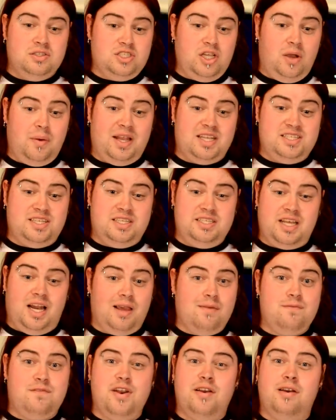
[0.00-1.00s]
So, as you can
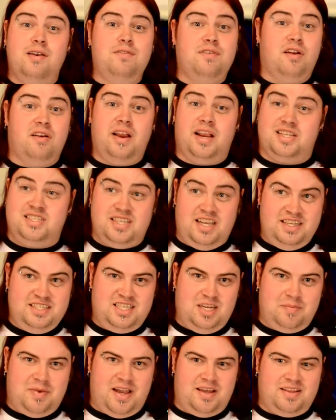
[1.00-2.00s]
tell, I'm very, very
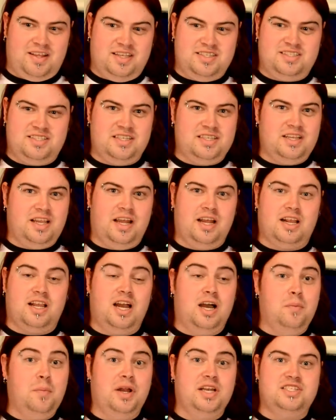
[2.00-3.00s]
excited about this, and I
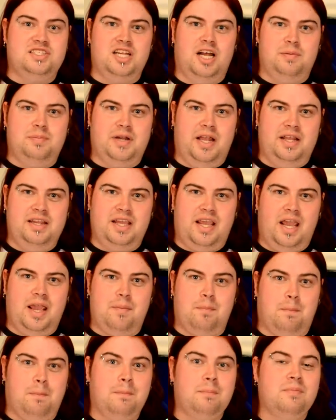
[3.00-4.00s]
can't wait to start playing the
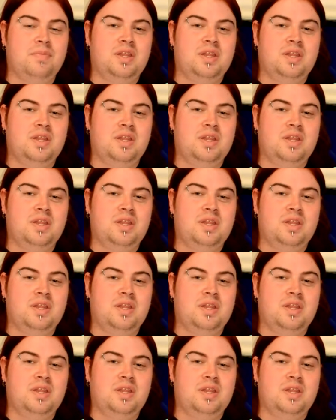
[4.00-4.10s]
game.